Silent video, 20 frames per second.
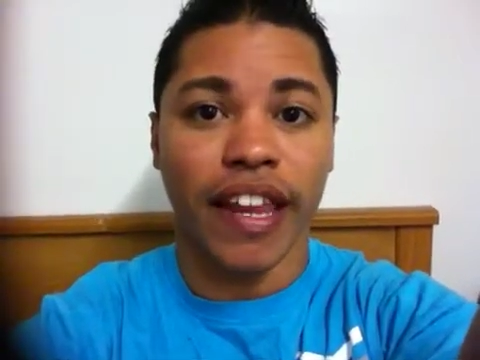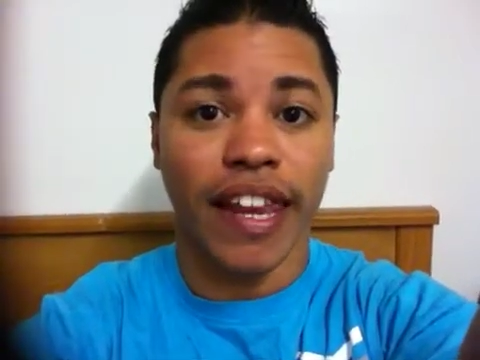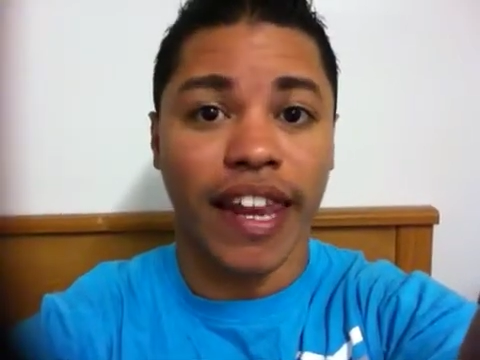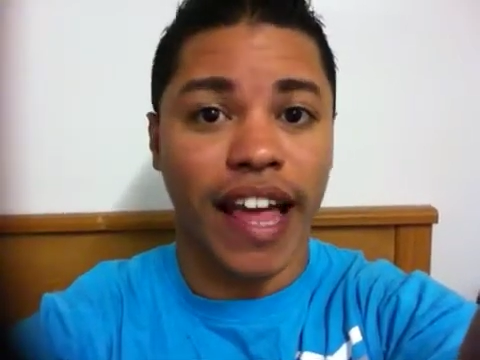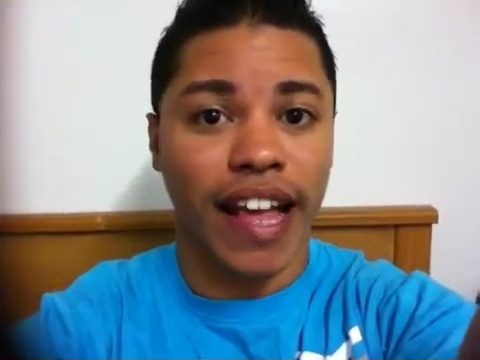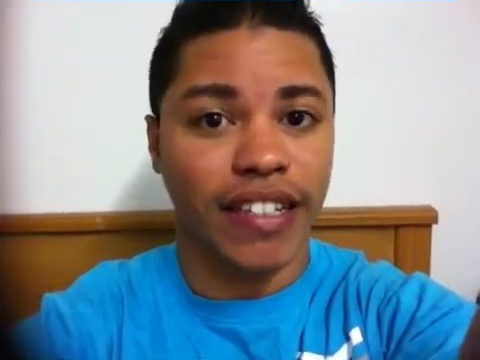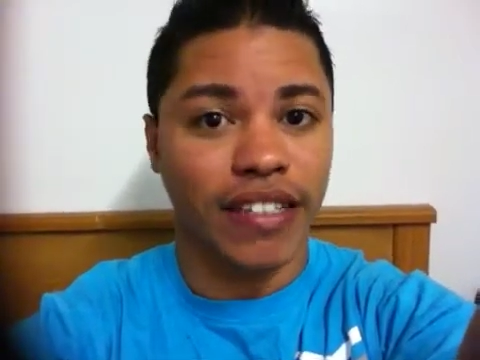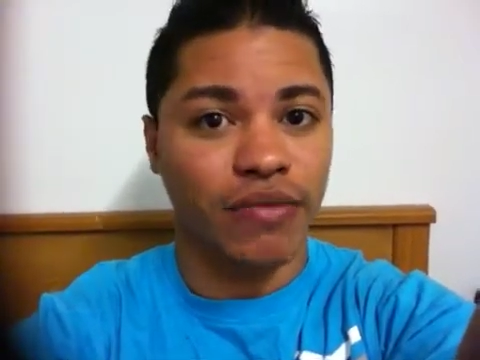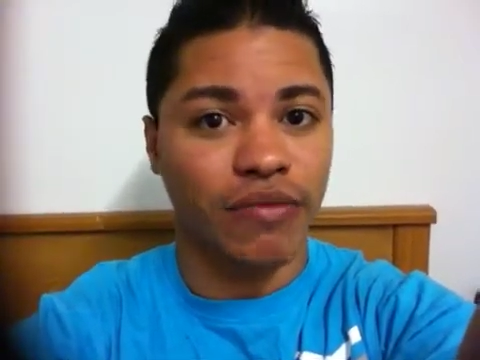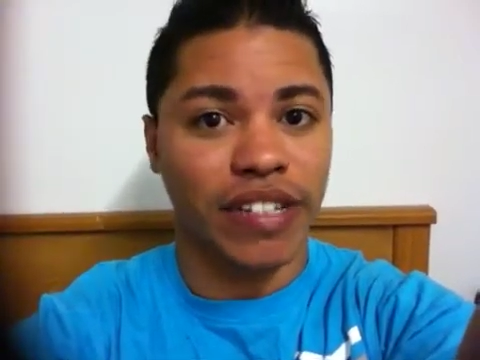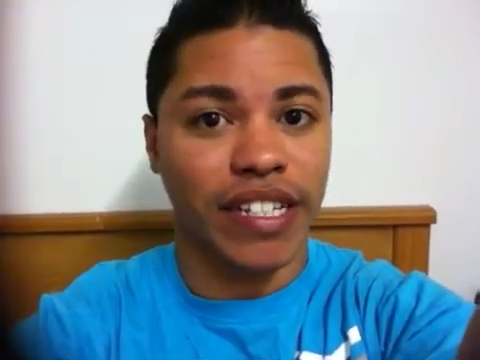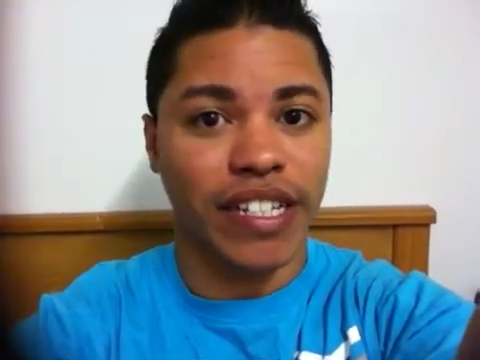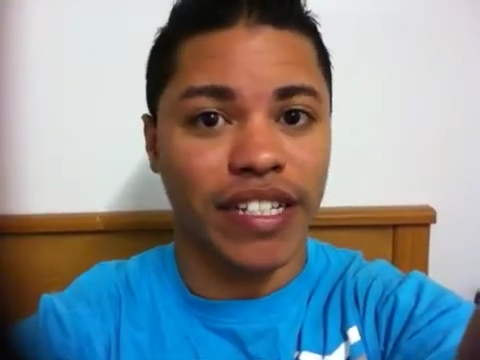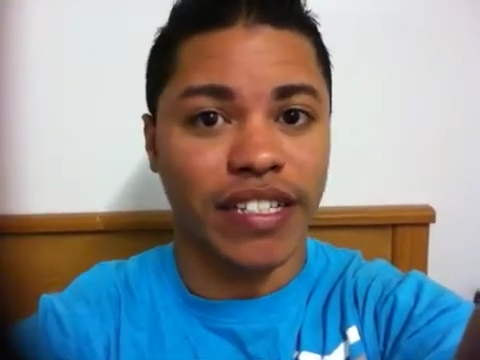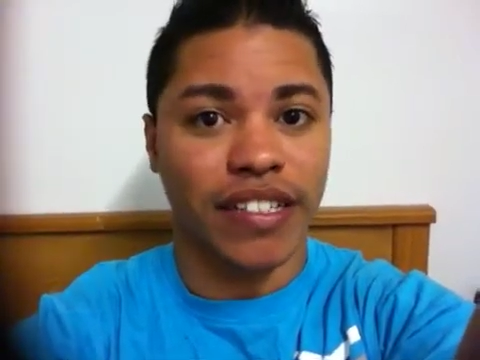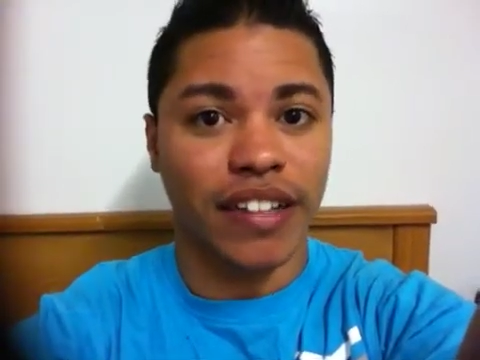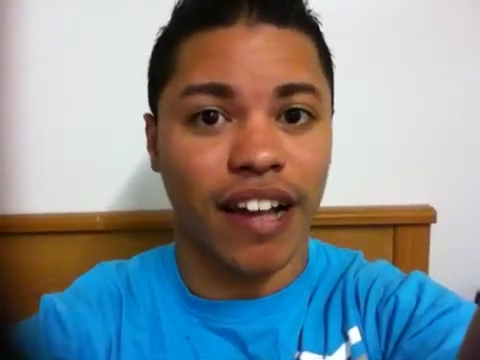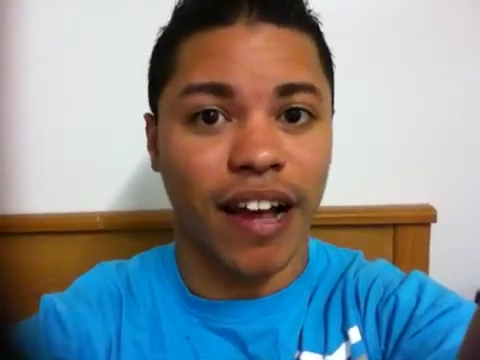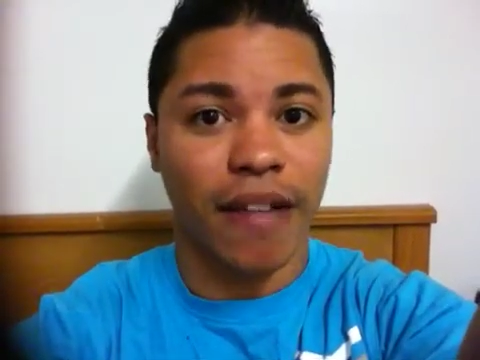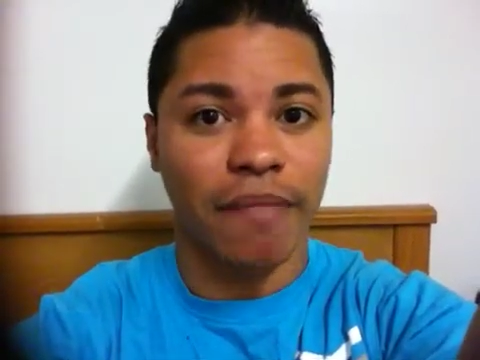last
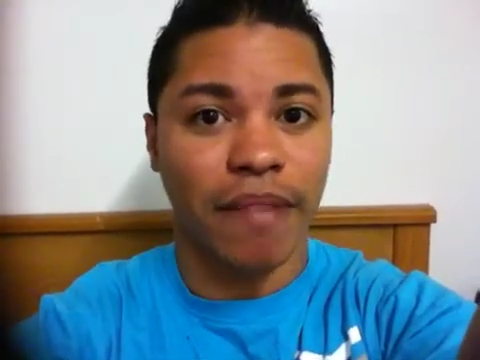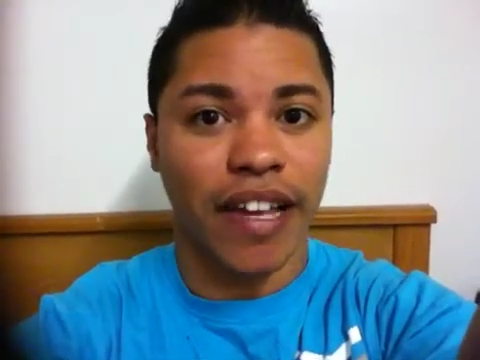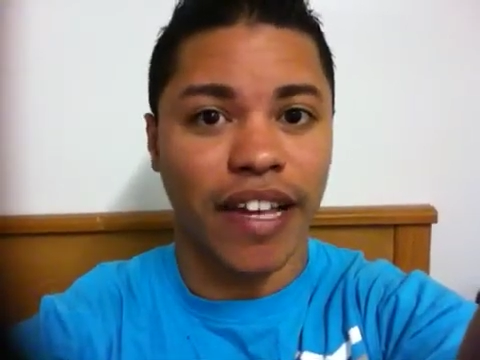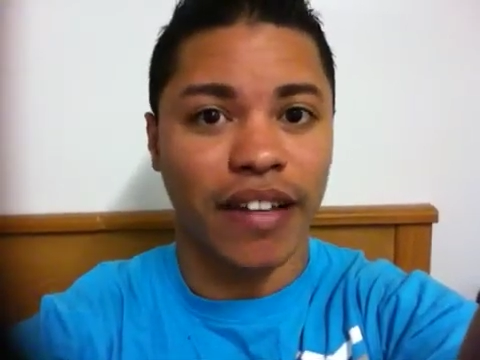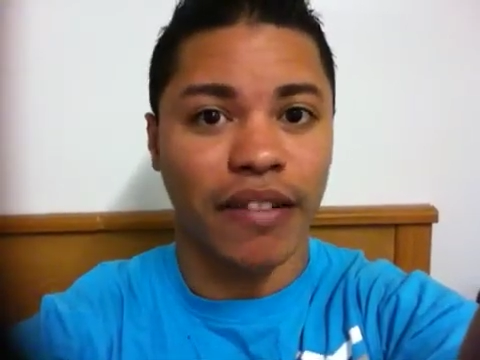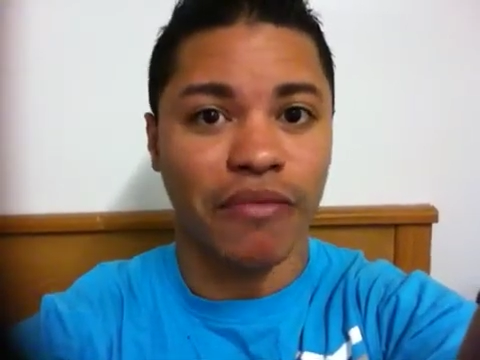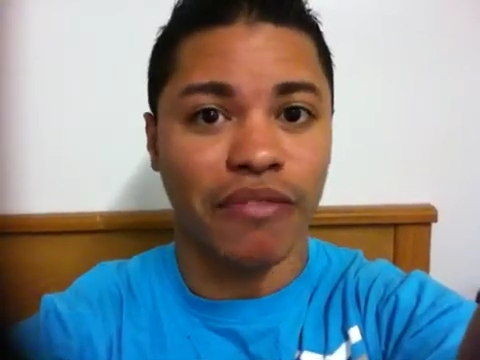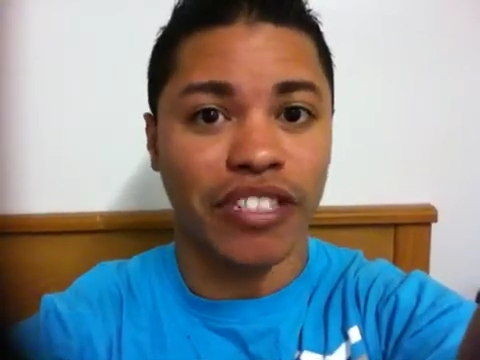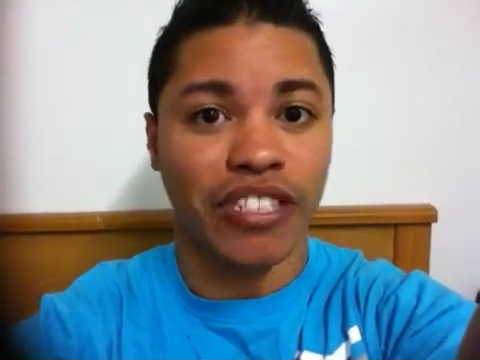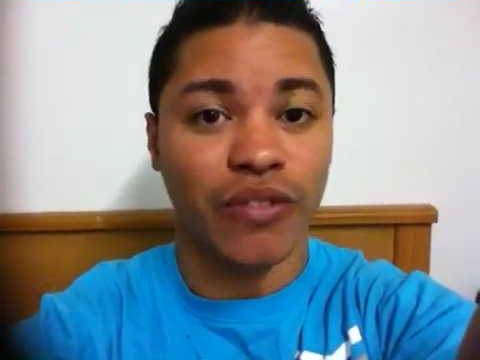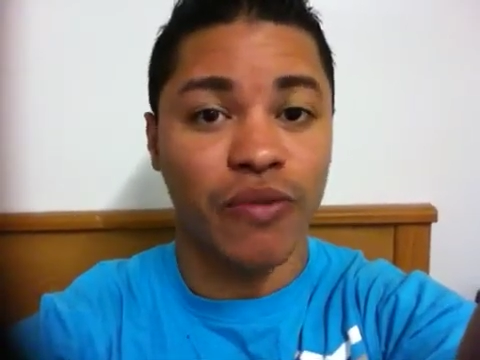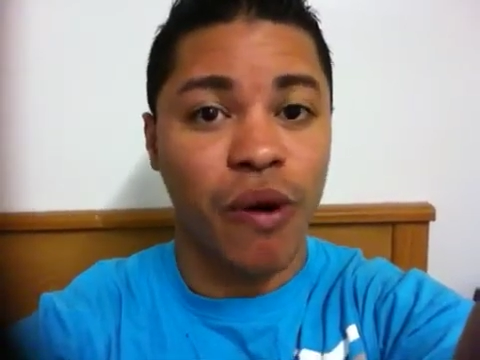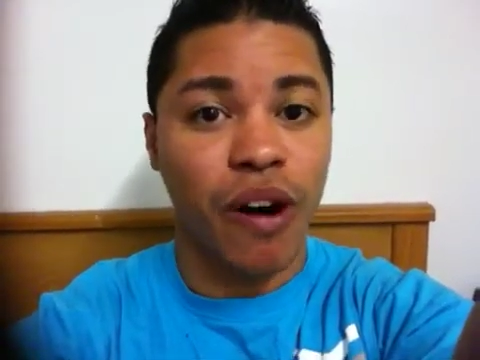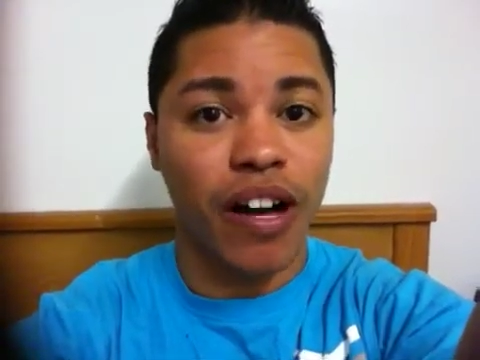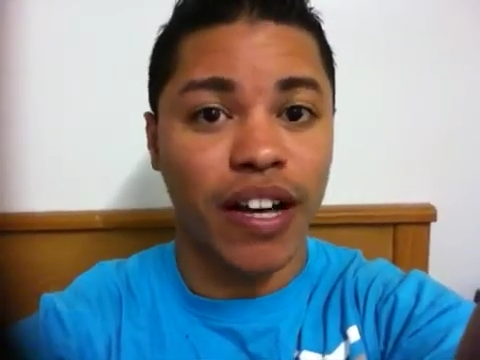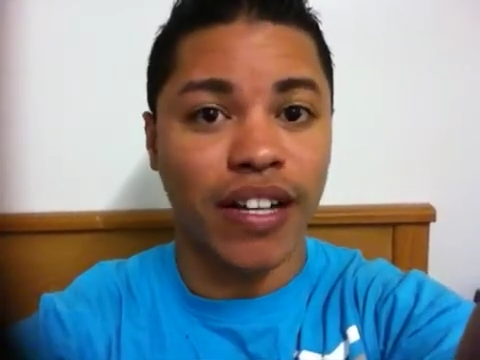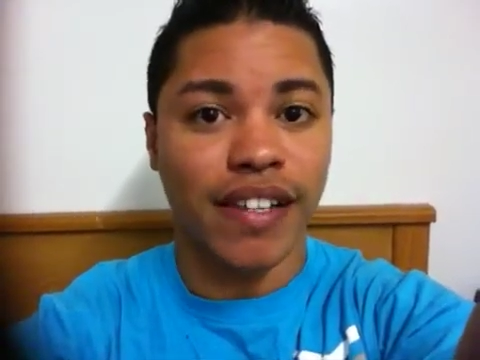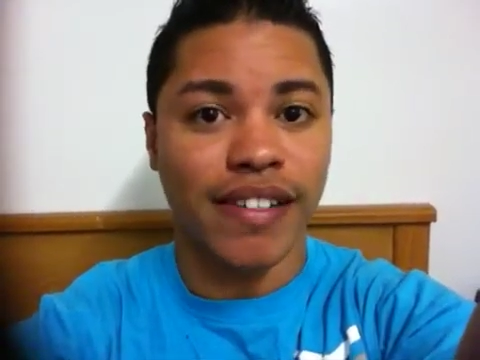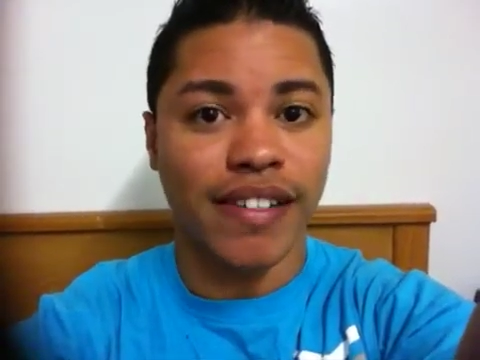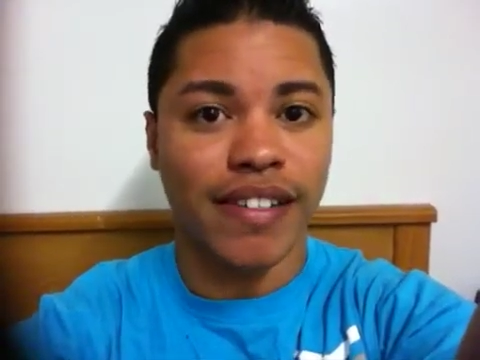week's topic, which
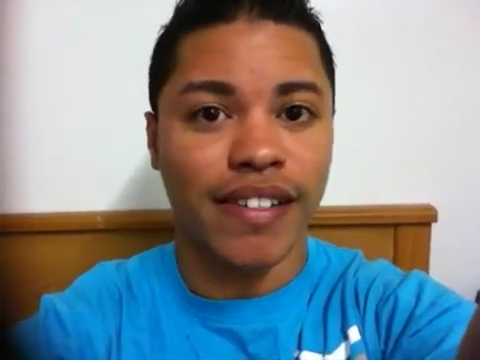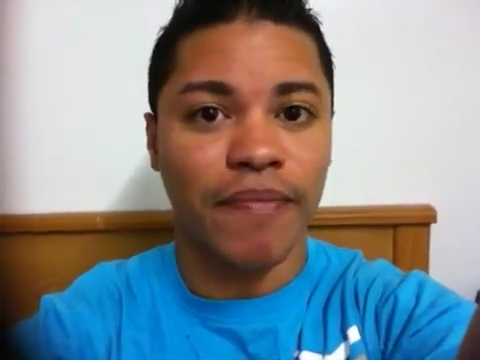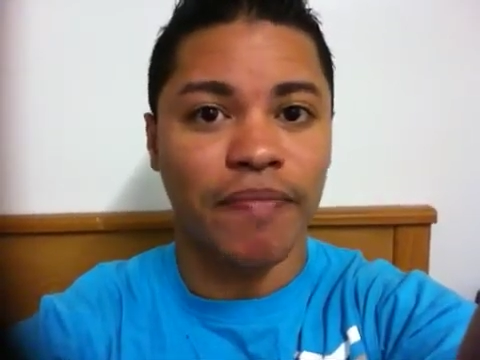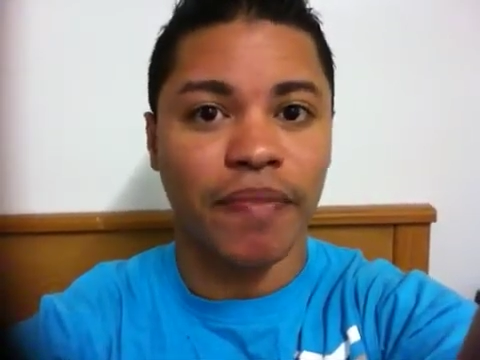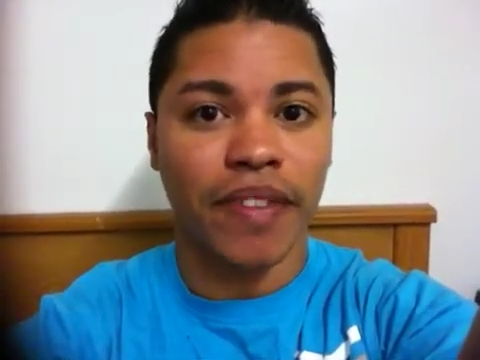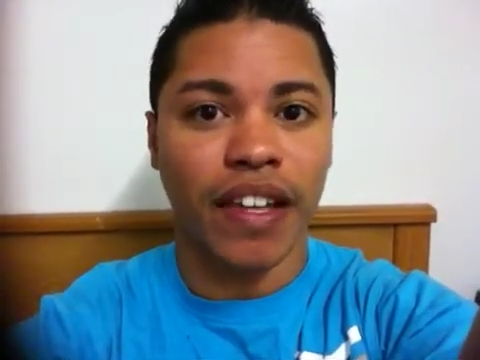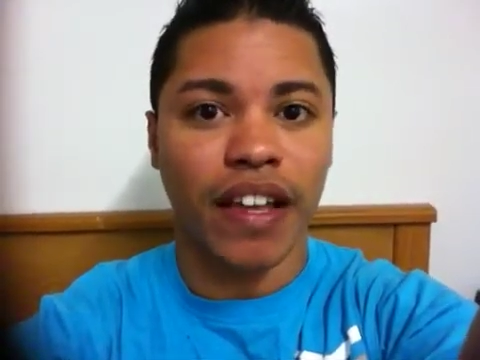was